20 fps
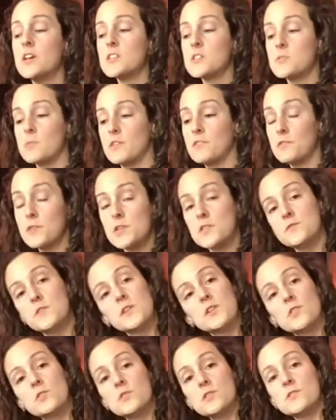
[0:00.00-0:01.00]
So my first
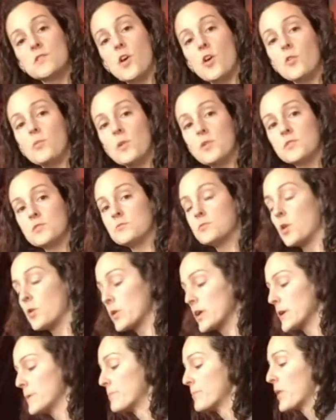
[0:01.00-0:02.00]
video is all about the
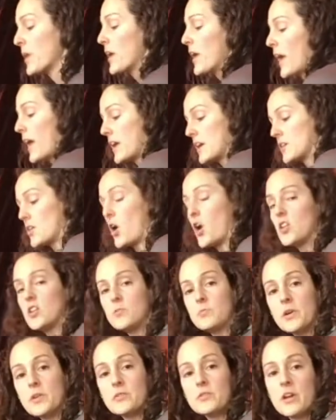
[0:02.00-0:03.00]
rower and all
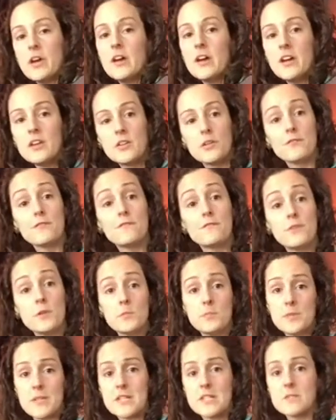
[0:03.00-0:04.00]
about your
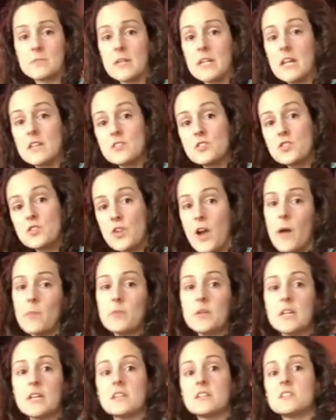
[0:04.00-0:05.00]
foot placement and
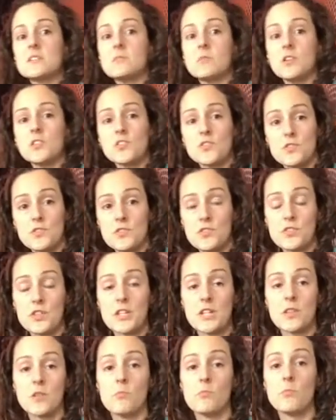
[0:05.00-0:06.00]
strapping in to make sure that you're
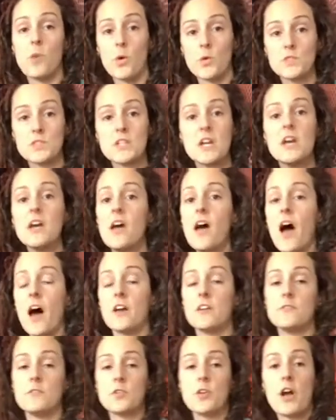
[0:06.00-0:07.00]
getting the most
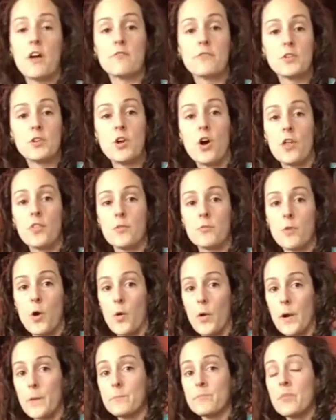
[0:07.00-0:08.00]
out of your effort on the
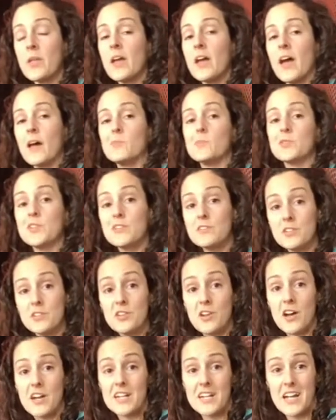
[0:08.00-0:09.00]
rower. And believe it or
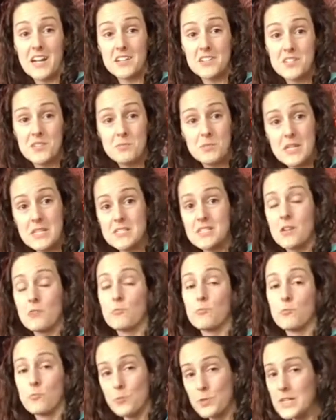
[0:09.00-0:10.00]
not, it actually makes a
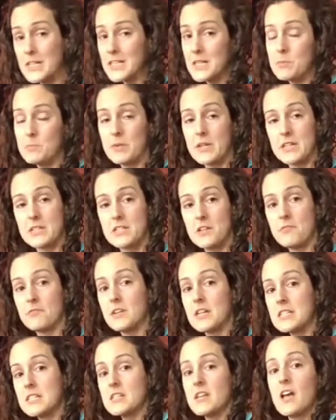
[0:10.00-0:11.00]
really big
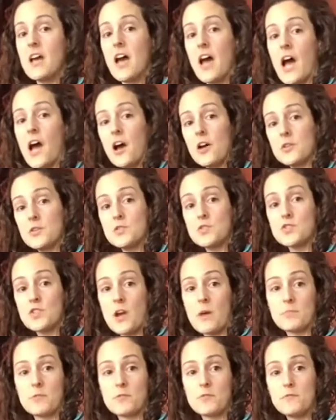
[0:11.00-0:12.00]
difference how you
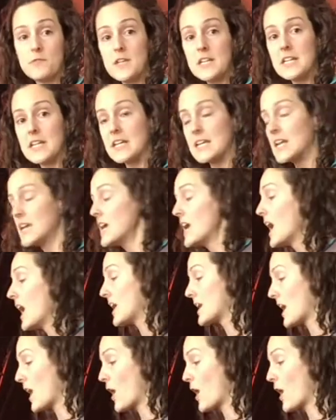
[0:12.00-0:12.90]
strap your feet in and